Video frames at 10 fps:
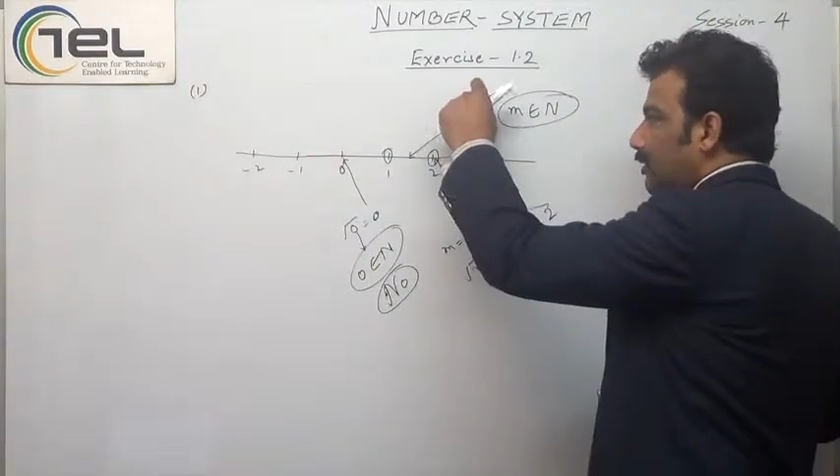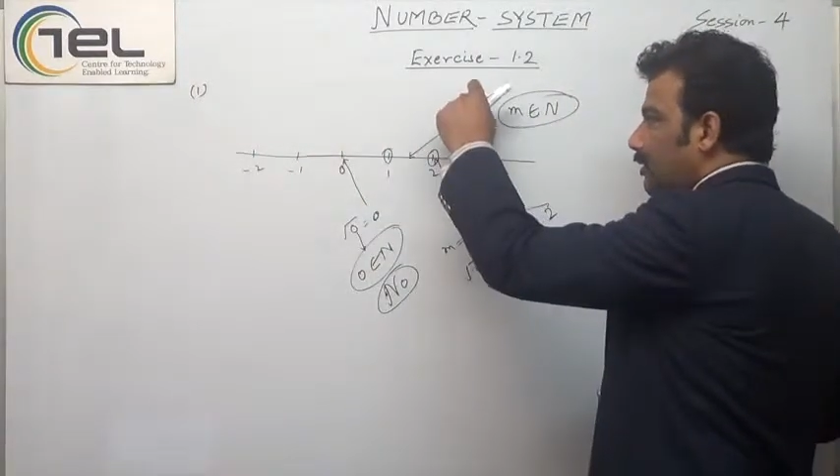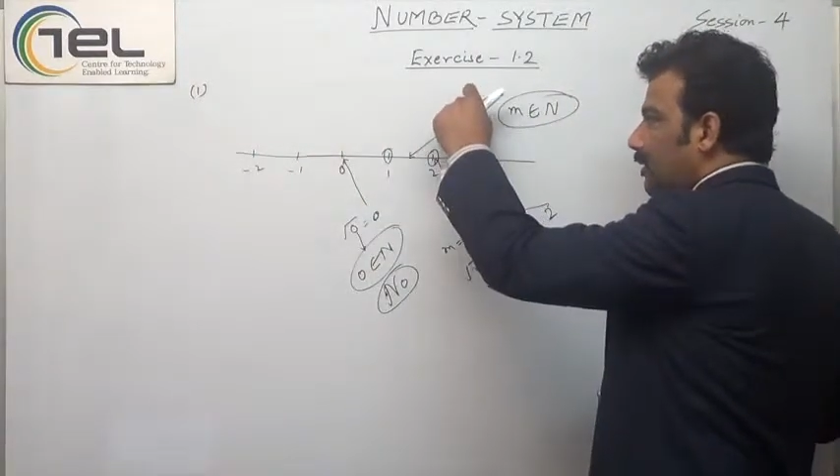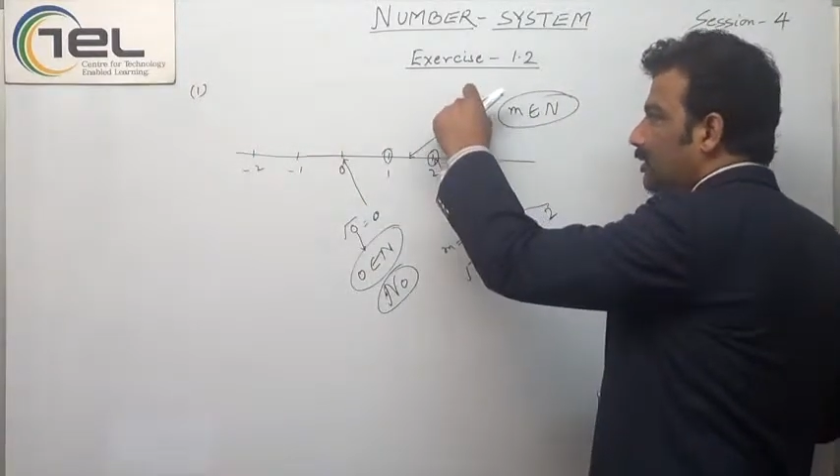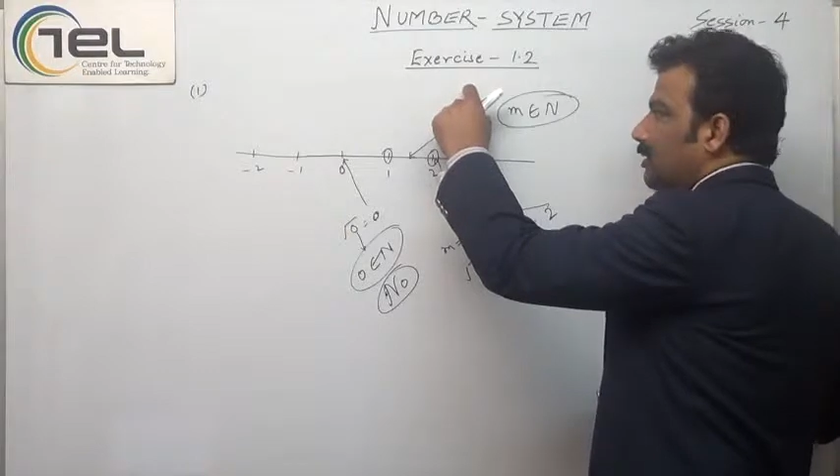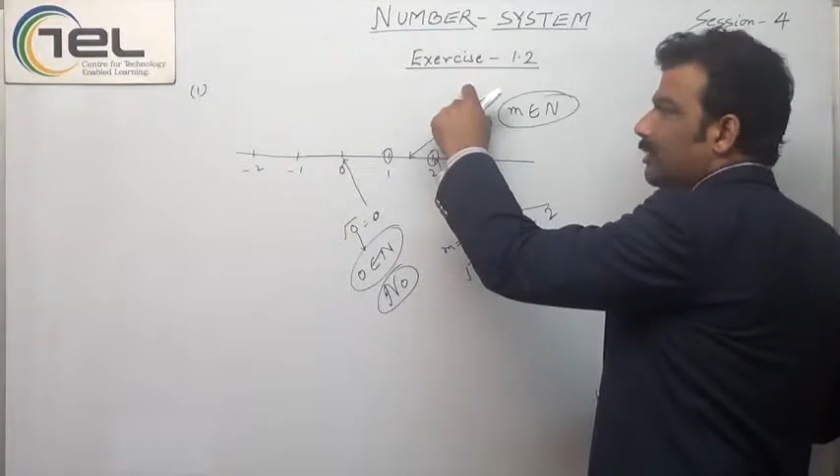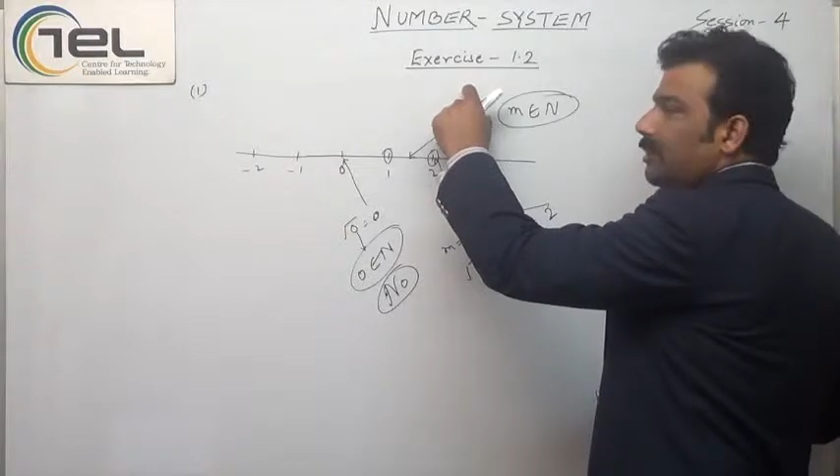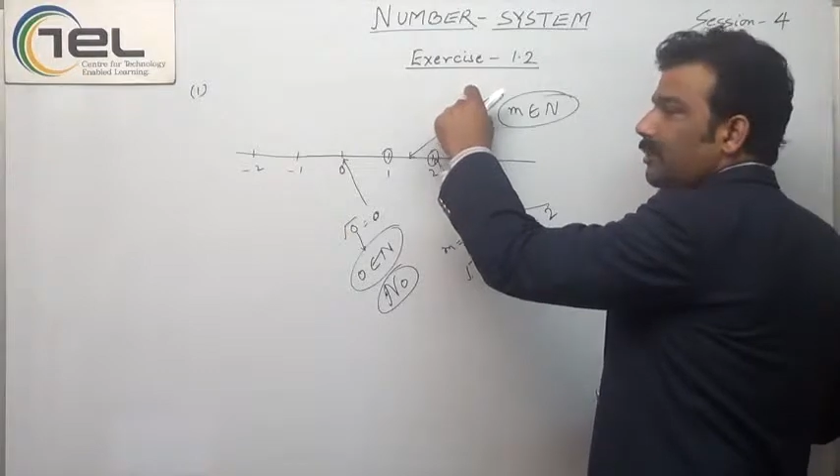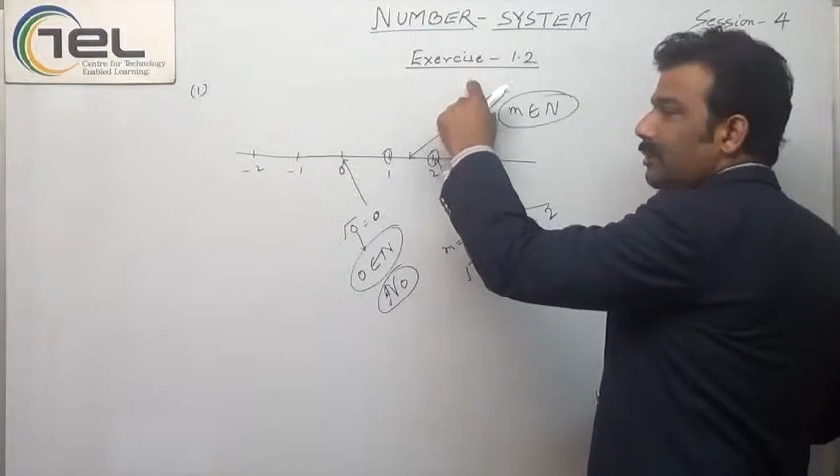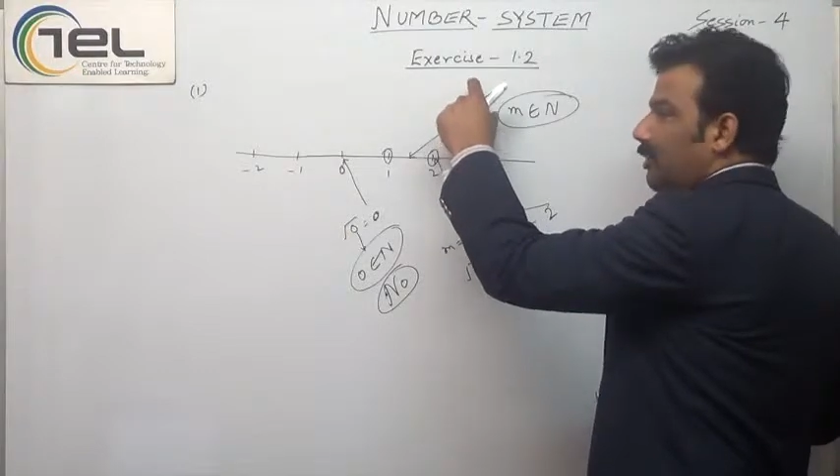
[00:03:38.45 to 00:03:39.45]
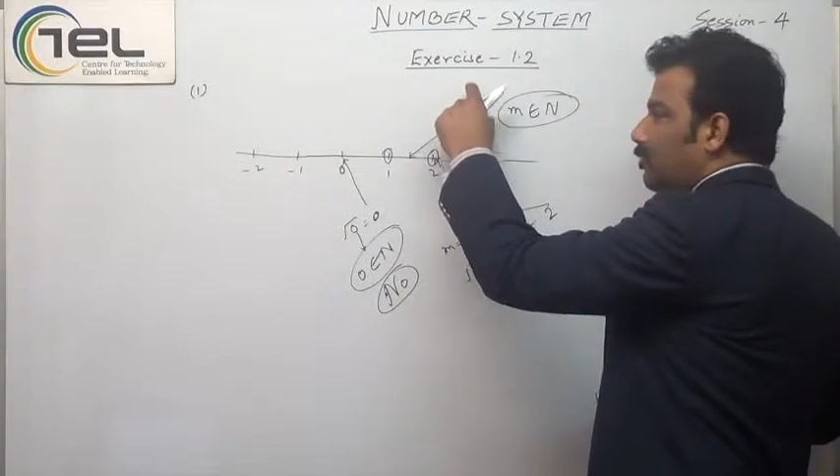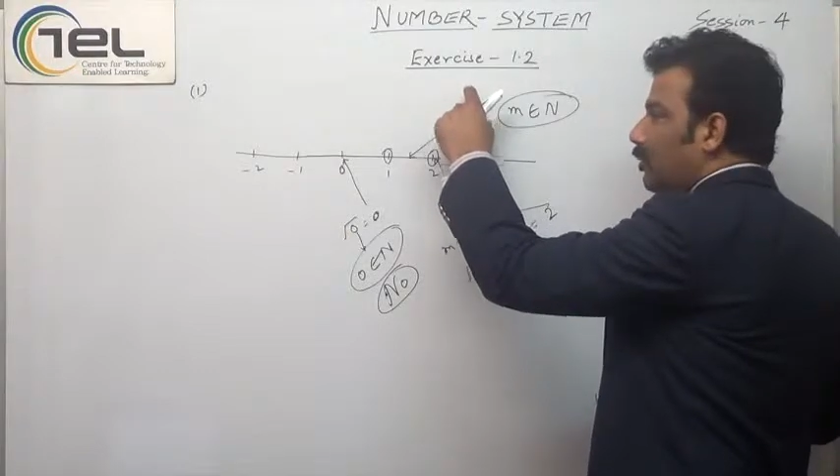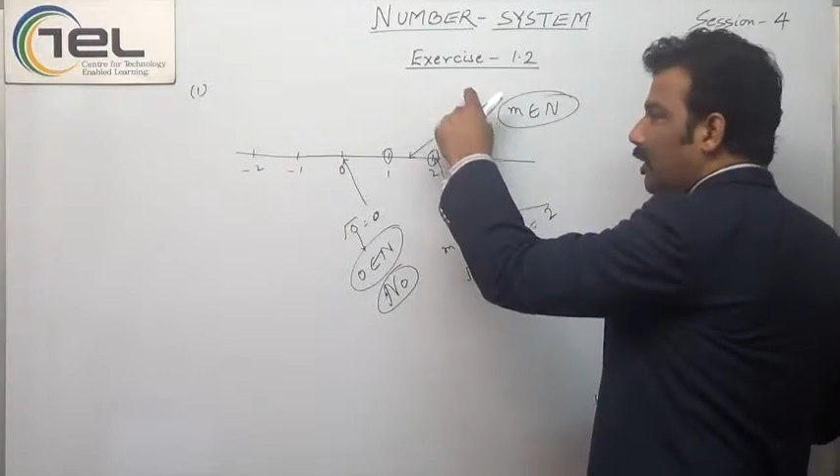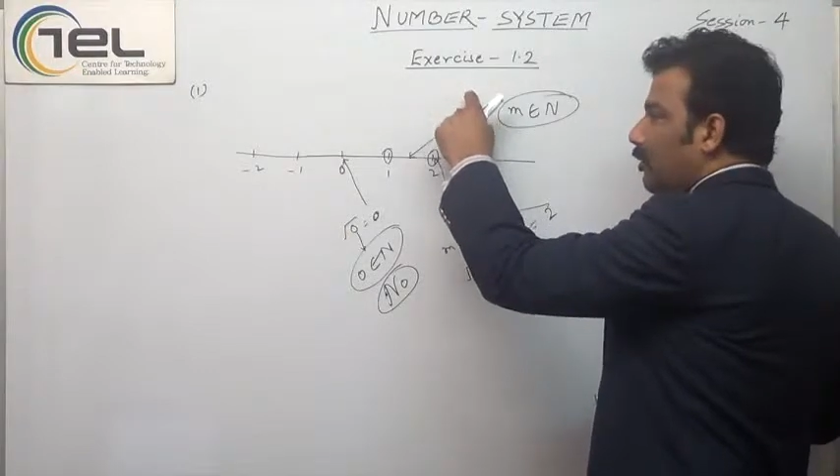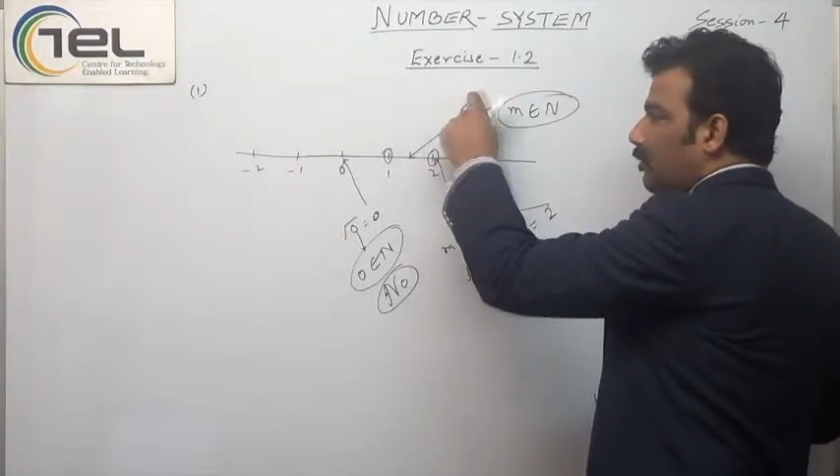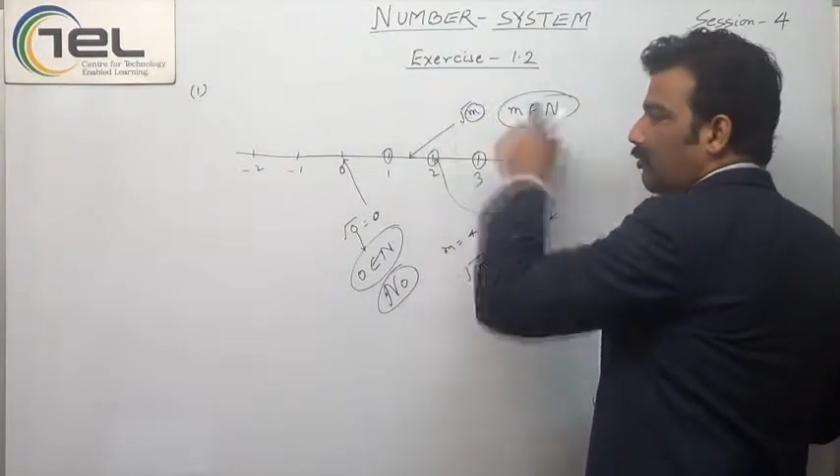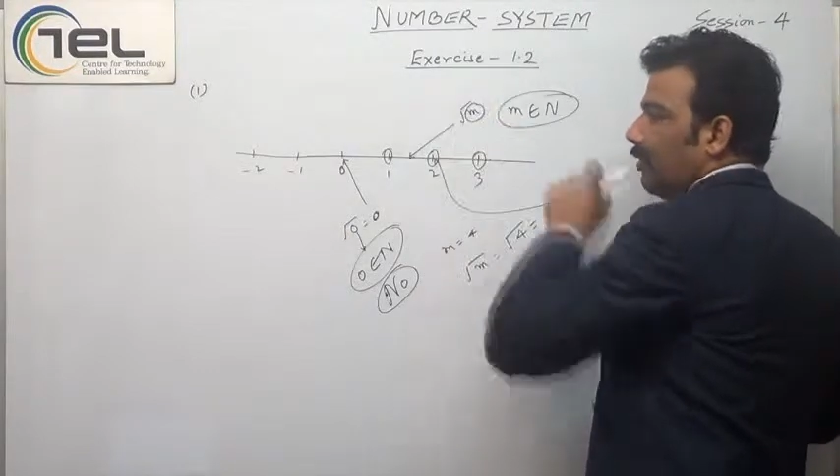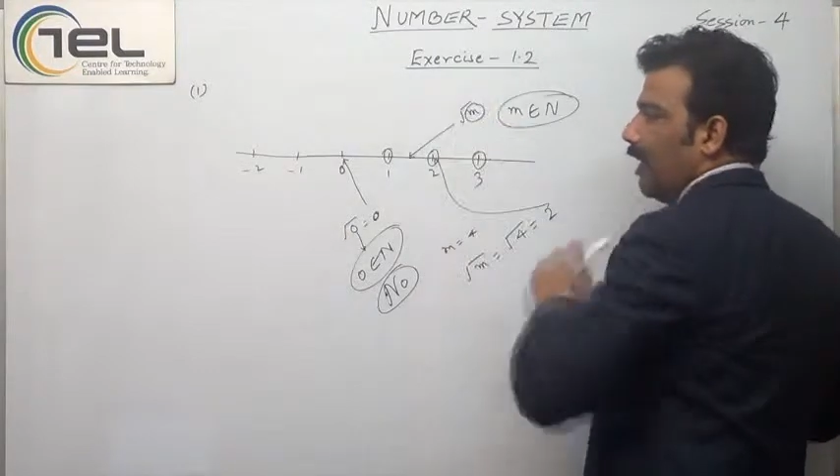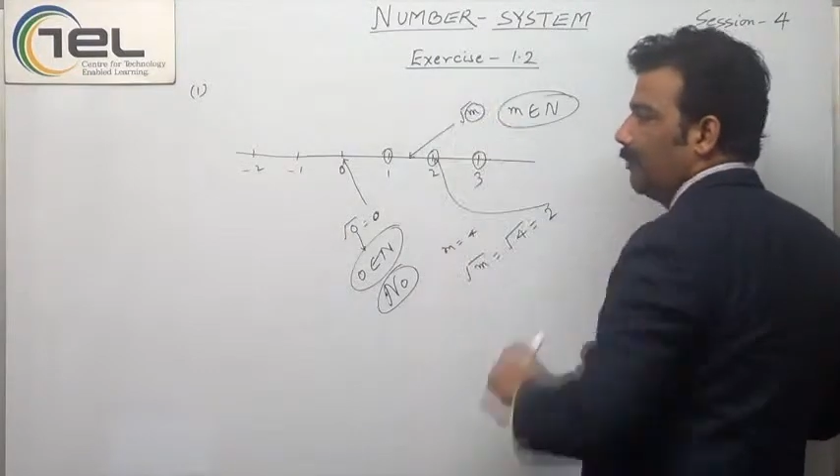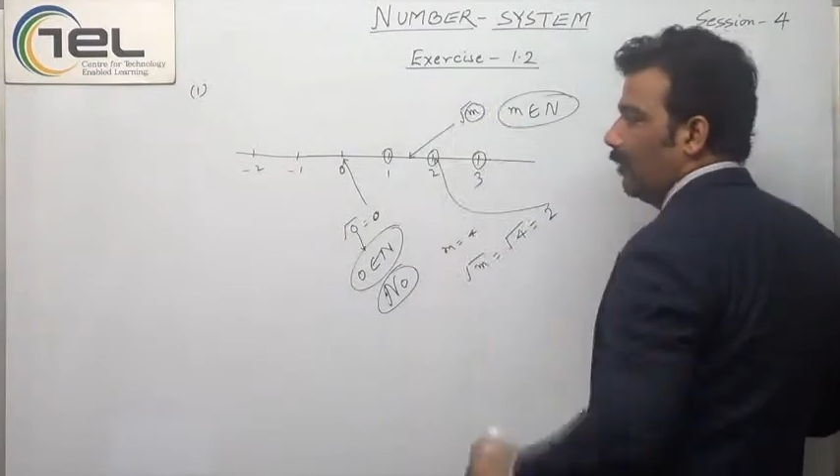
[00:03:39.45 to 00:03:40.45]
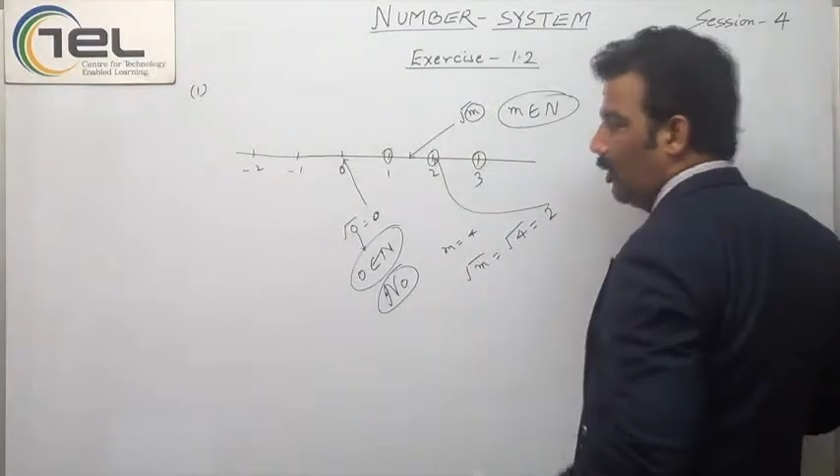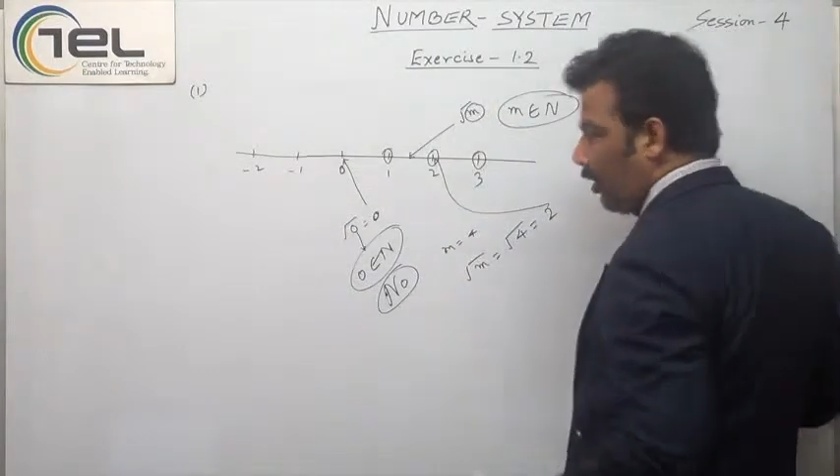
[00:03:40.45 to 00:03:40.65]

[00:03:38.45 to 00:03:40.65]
this square root of m.